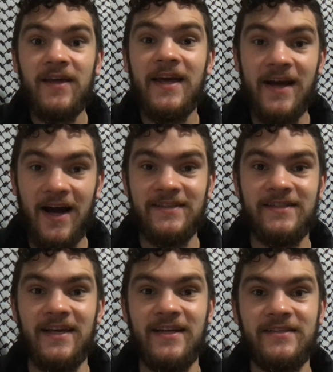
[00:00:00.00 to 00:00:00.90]
Hey guys, it's
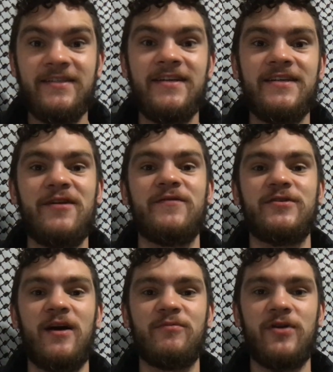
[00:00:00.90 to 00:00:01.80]
NST, Never
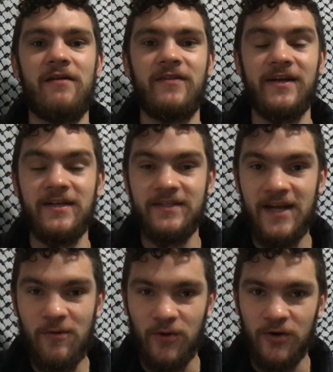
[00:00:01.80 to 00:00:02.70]
Stop Traveling, and
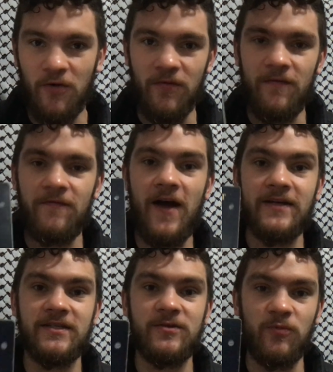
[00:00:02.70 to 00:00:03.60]
today we're gonna go over the
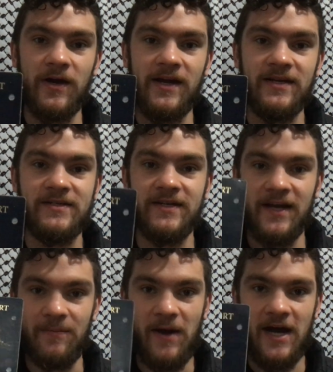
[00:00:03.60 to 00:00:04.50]
fastest way to
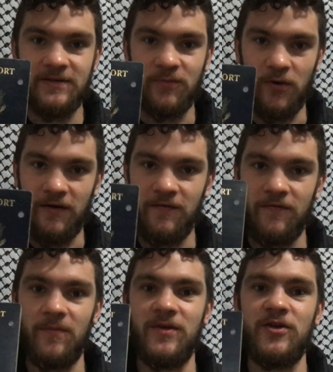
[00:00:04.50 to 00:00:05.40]
get a passport if you're
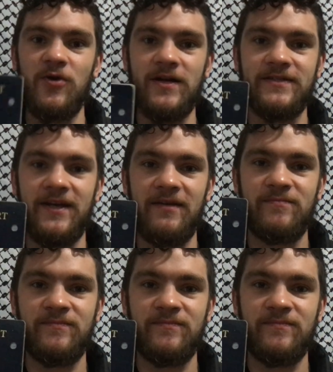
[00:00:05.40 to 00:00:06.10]
from the USA.